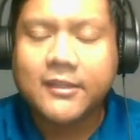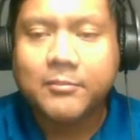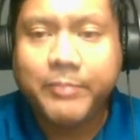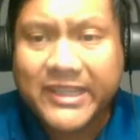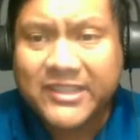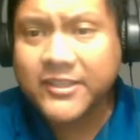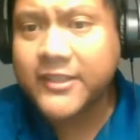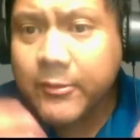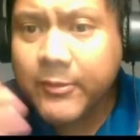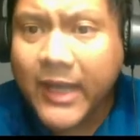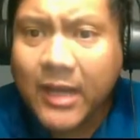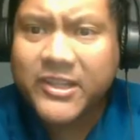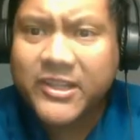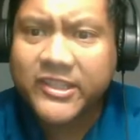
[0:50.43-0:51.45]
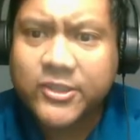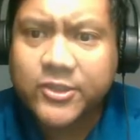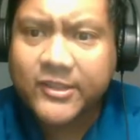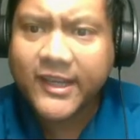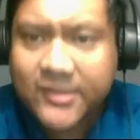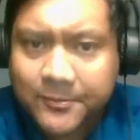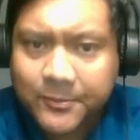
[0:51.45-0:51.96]
Basically, I'm going to teach you
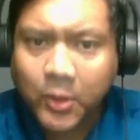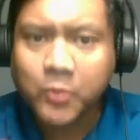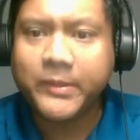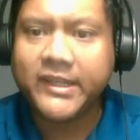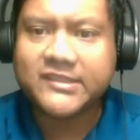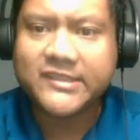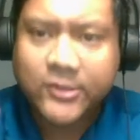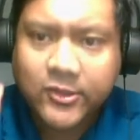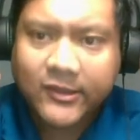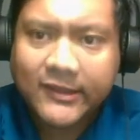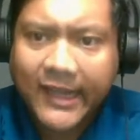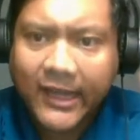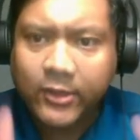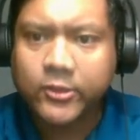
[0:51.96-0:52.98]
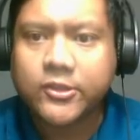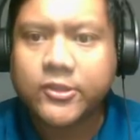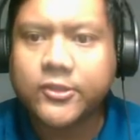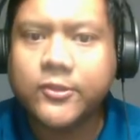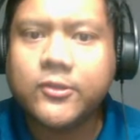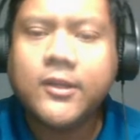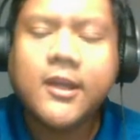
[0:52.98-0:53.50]
guys some openings that could allow you
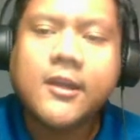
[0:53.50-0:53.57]
to